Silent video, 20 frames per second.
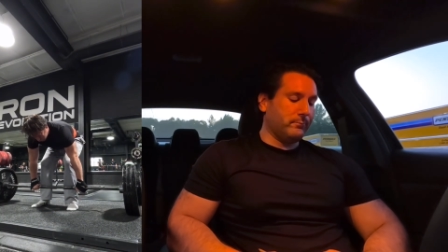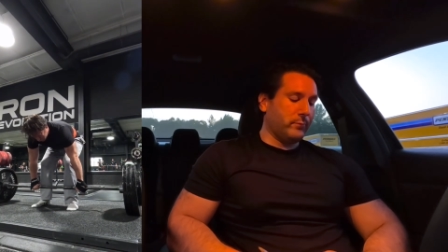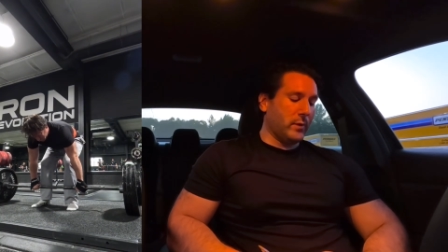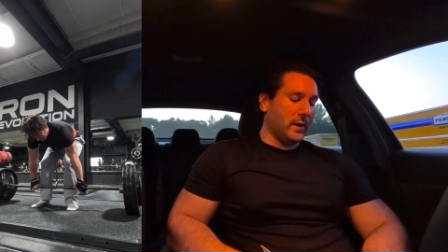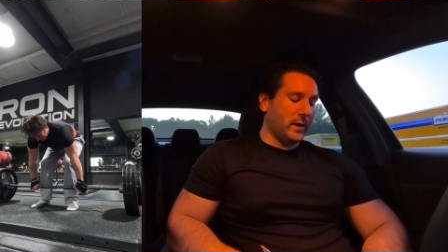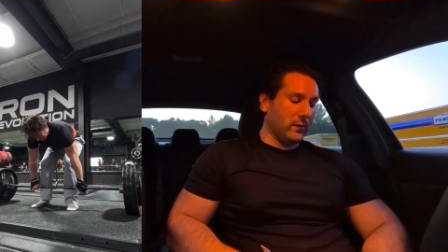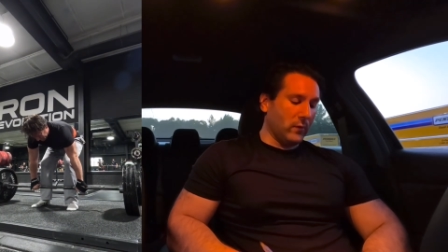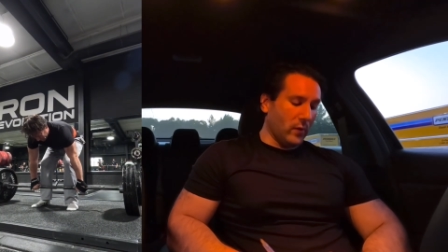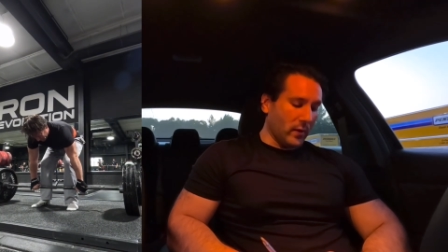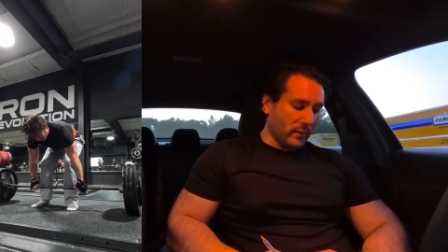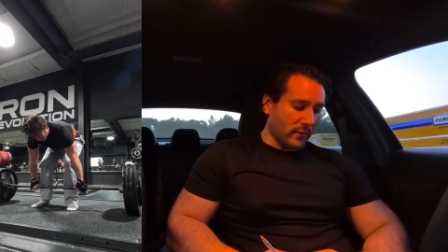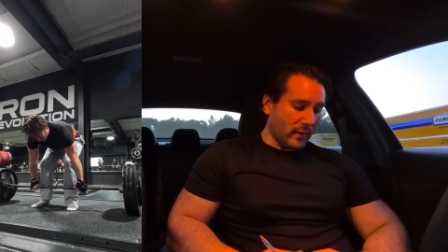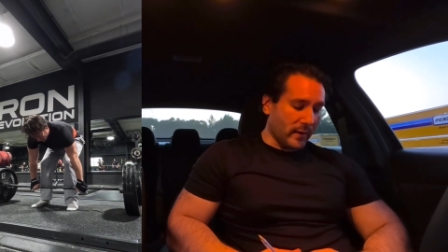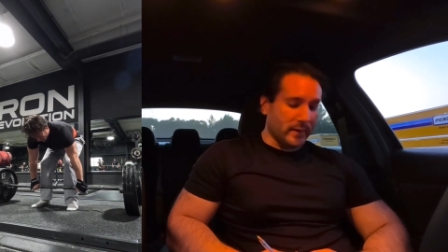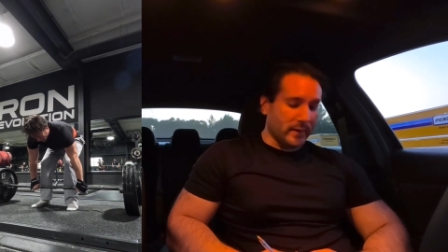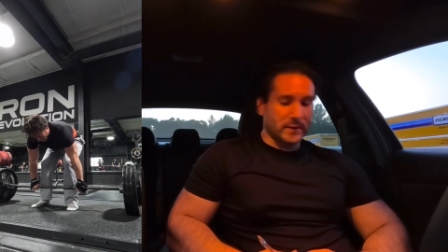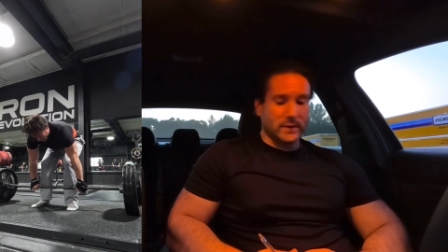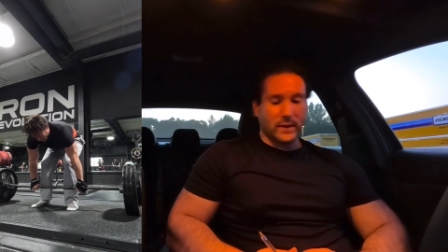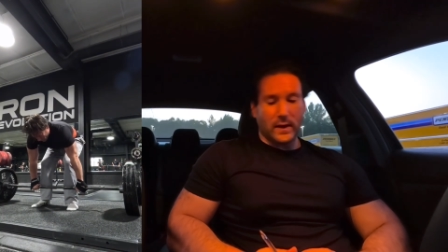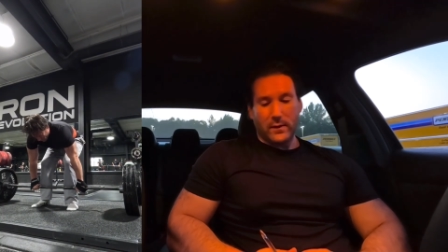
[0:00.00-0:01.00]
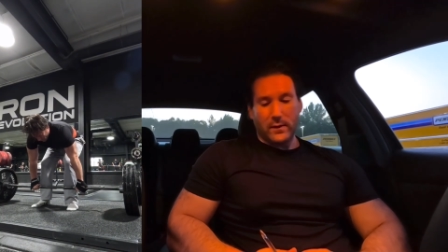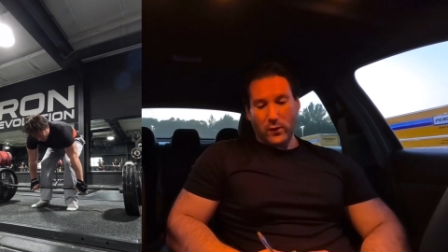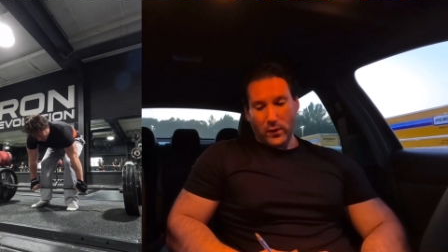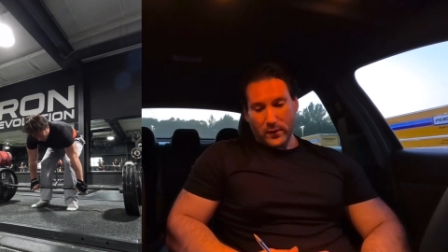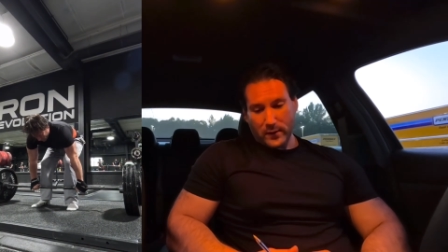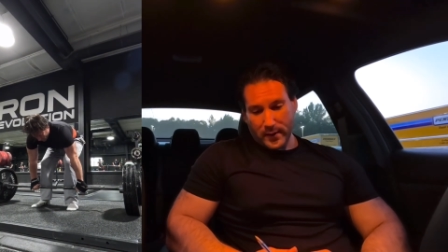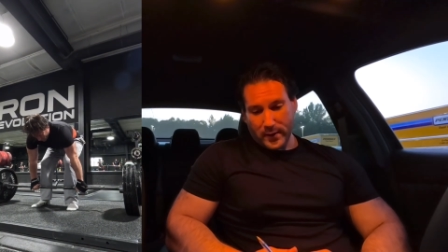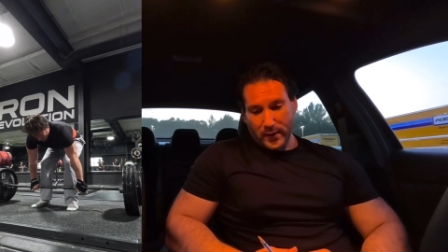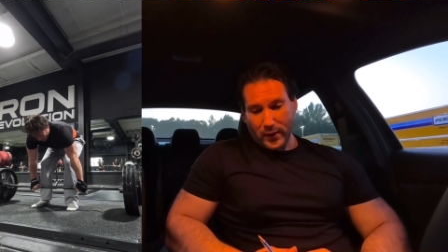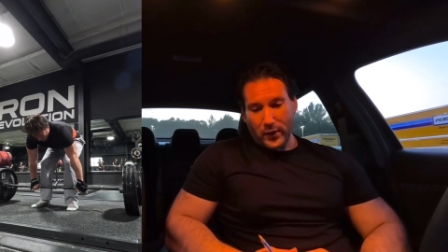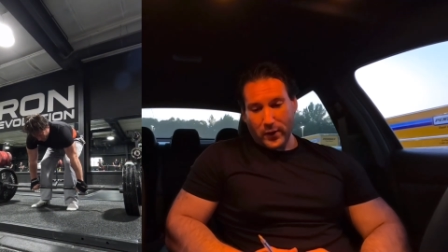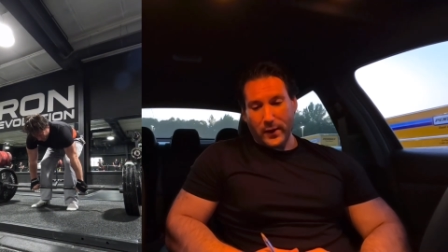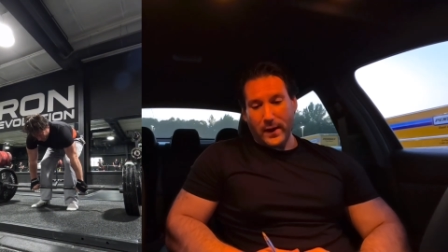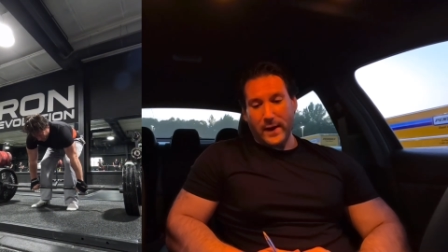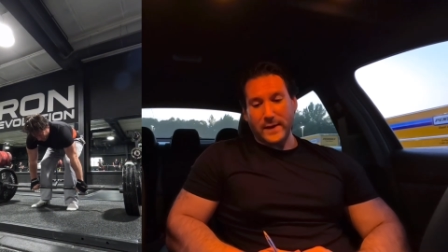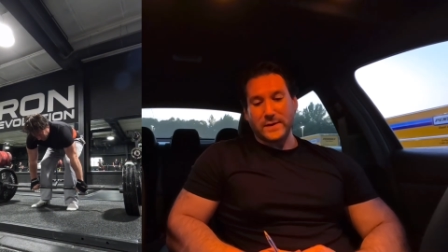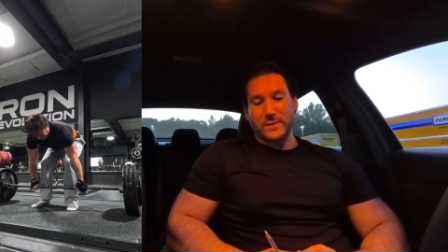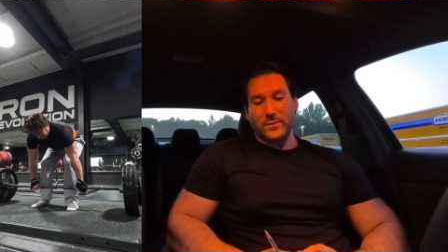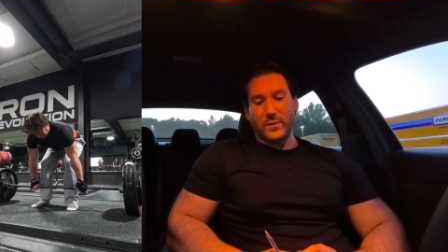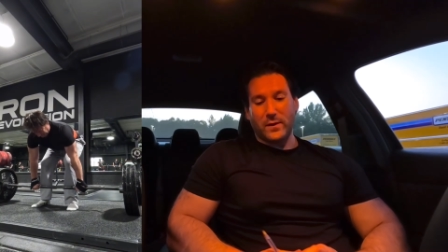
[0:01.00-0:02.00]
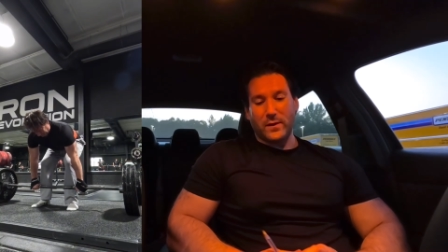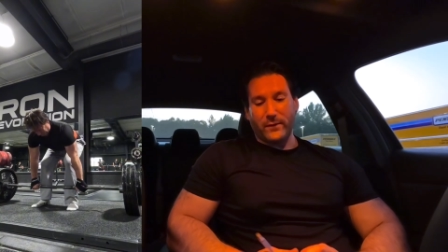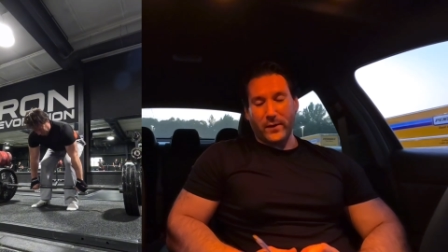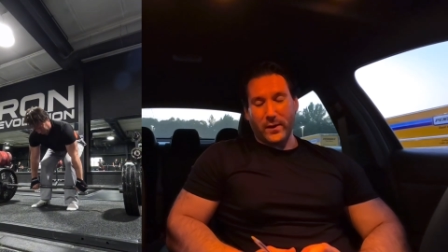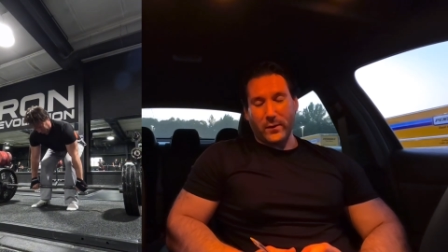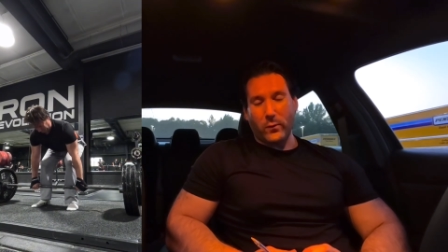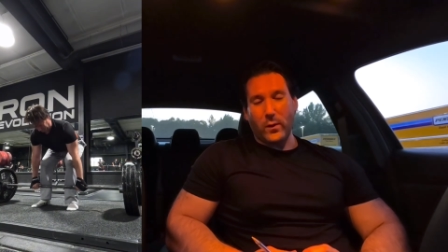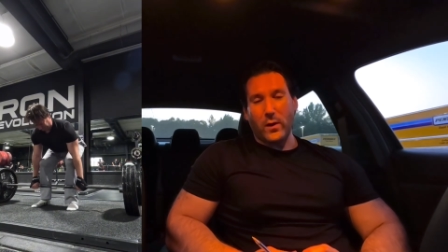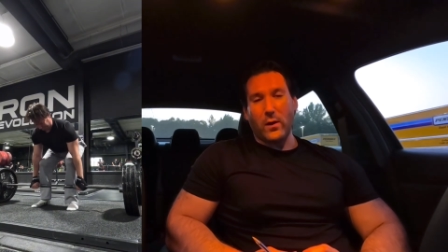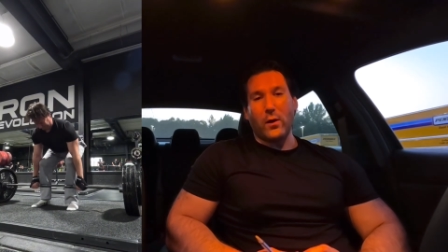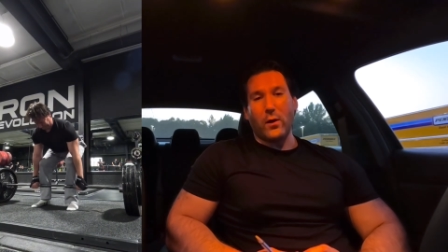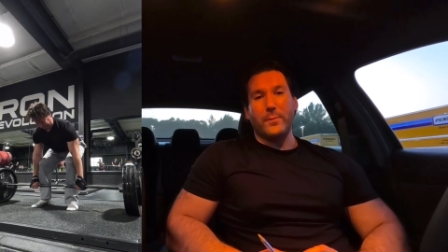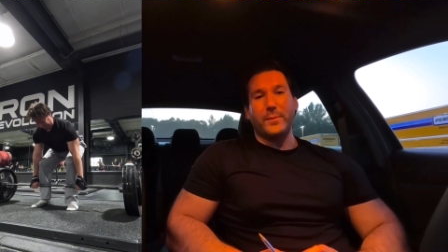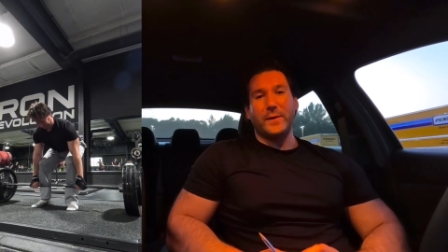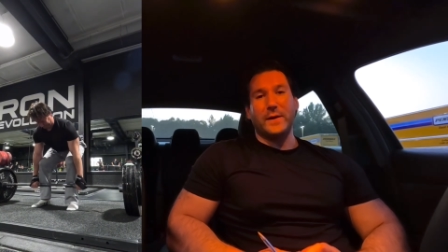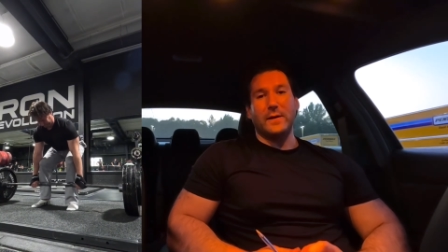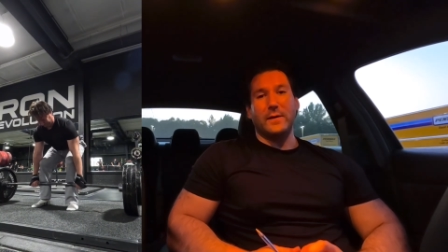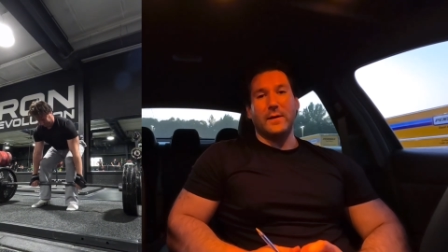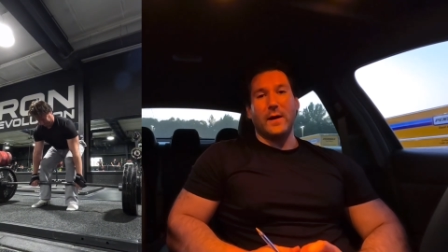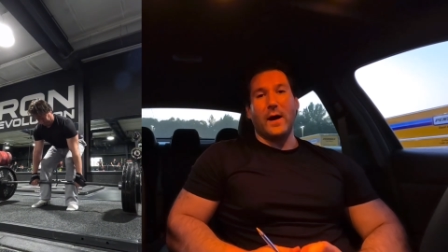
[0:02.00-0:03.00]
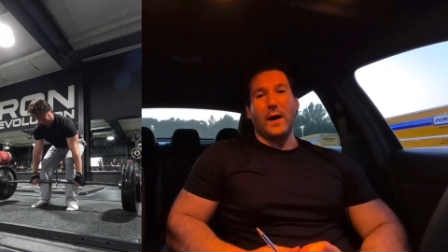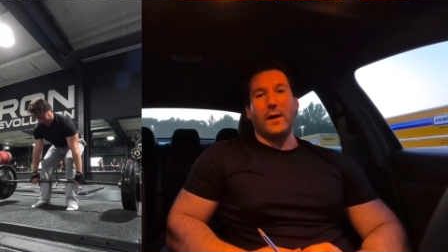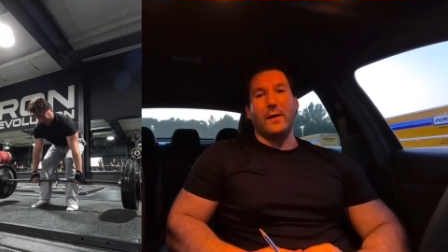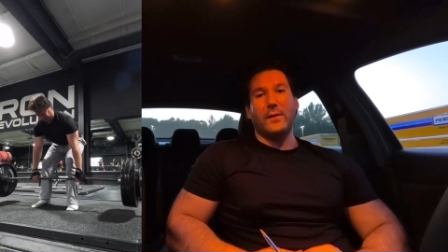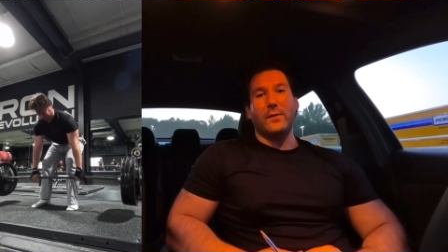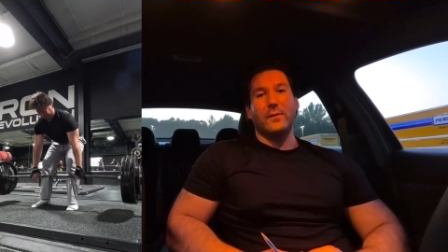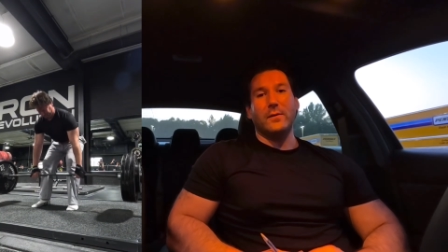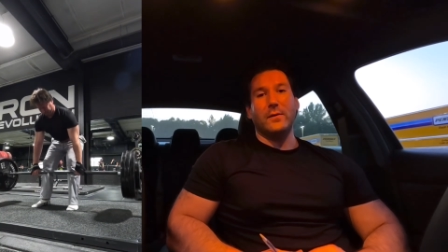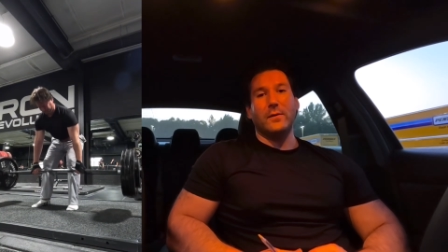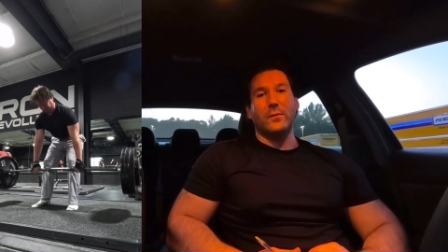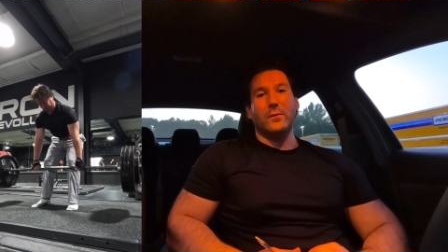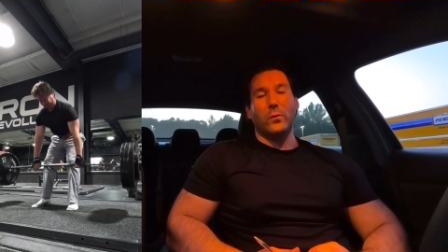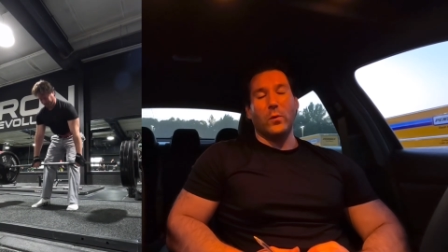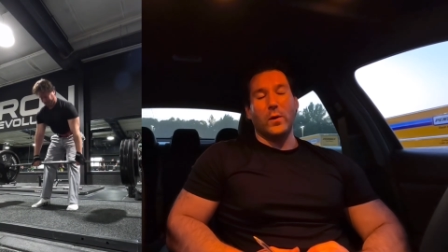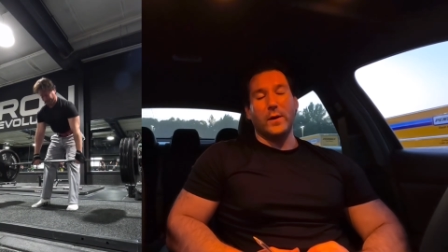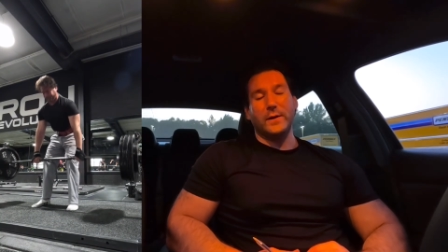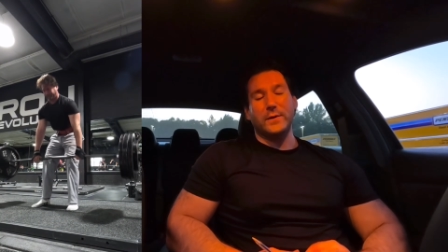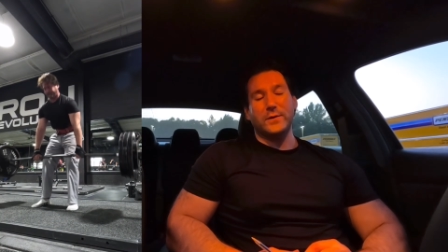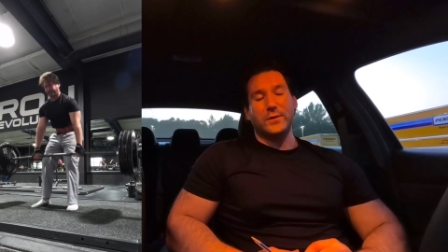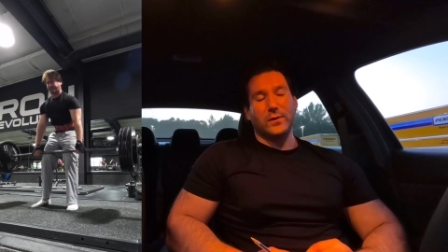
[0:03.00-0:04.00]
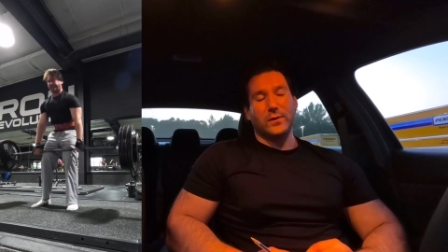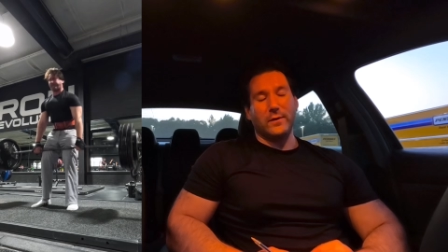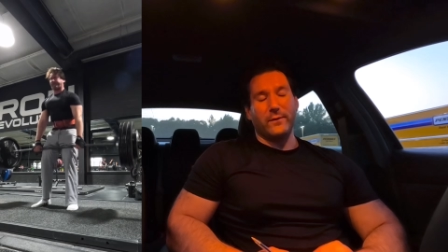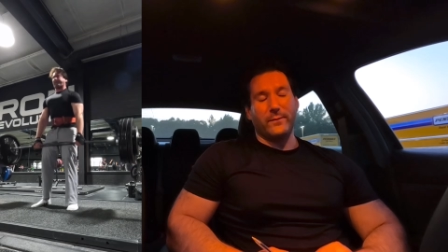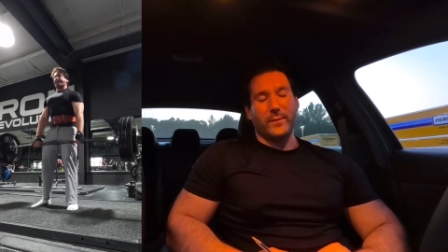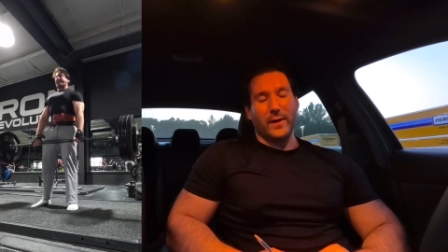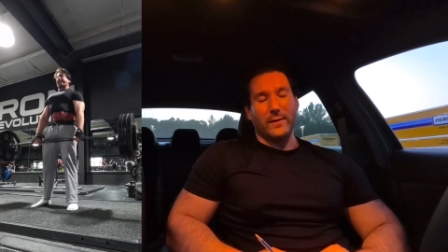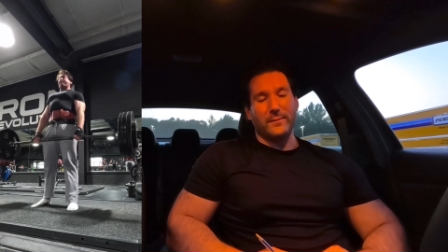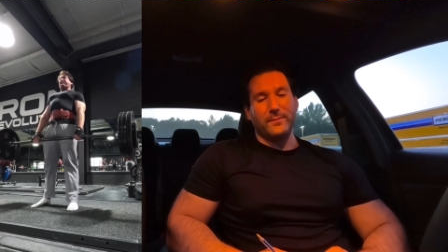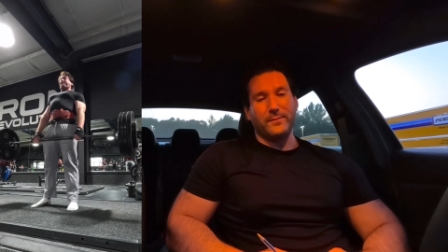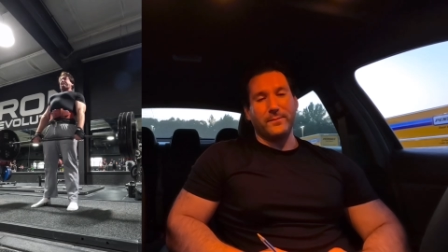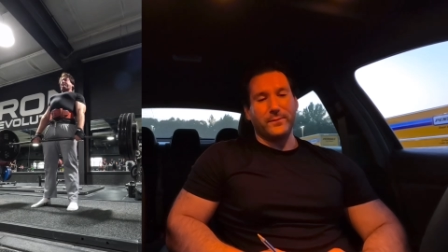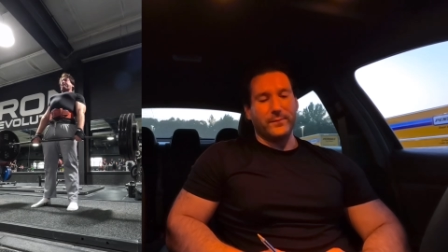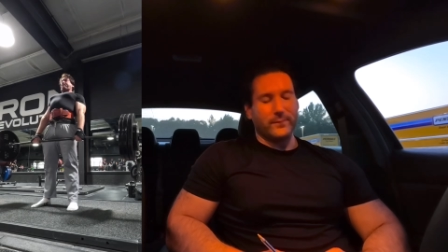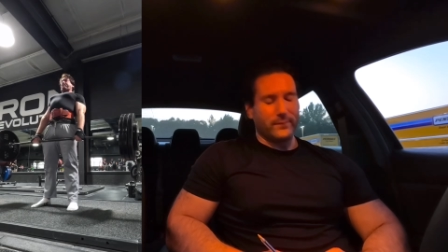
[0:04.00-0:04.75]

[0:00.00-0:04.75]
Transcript: But it looked like a good estimate of like where RPE 9 would and should have been.